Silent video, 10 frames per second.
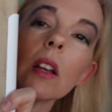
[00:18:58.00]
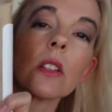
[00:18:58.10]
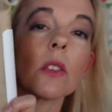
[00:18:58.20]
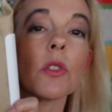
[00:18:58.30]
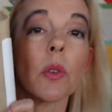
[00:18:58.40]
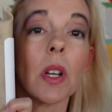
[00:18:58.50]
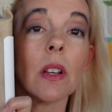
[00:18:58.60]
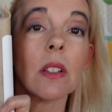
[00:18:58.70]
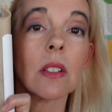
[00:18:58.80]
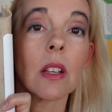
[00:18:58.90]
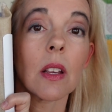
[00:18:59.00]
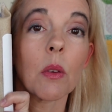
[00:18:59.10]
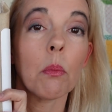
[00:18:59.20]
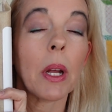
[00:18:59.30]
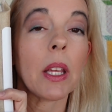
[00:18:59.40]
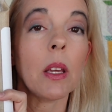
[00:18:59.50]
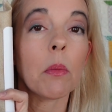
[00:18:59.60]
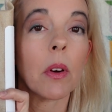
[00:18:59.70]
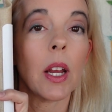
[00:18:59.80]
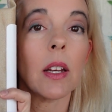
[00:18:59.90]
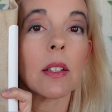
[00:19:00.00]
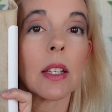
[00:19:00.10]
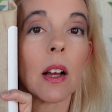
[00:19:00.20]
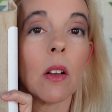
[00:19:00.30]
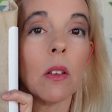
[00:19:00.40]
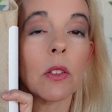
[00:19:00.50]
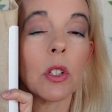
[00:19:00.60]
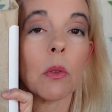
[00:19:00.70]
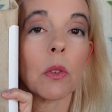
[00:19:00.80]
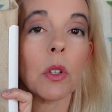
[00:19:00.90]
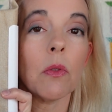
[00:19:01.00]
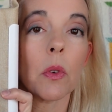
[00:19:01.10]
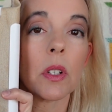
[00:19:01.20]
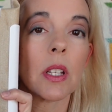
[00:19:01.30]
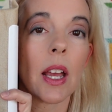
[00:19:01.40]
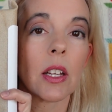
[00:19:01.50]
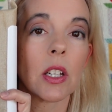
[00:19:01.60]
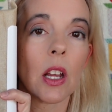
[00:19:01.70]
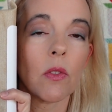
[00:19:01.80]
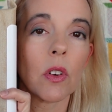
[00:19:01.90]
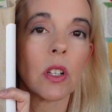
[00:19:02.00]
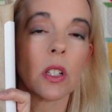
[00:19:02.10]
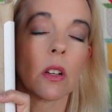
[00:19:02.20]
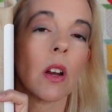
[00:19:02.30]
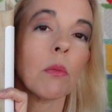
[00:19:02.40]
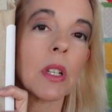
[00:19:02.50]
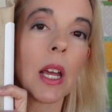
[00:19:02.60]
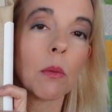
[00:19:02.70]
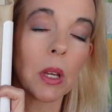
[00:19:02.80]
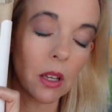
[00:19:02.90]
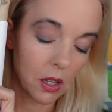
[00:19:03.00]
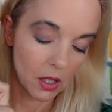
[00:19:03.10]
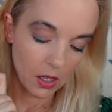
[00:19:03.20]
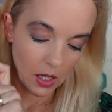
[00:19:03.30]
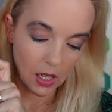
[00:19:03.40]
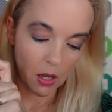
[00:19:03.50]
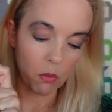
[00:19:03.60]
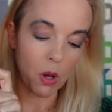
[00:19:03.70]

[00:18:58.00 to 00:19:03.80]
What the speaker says: So join us. Bunny Parade Sal 2024 is the hashtag for Instagram. Tag me. Again,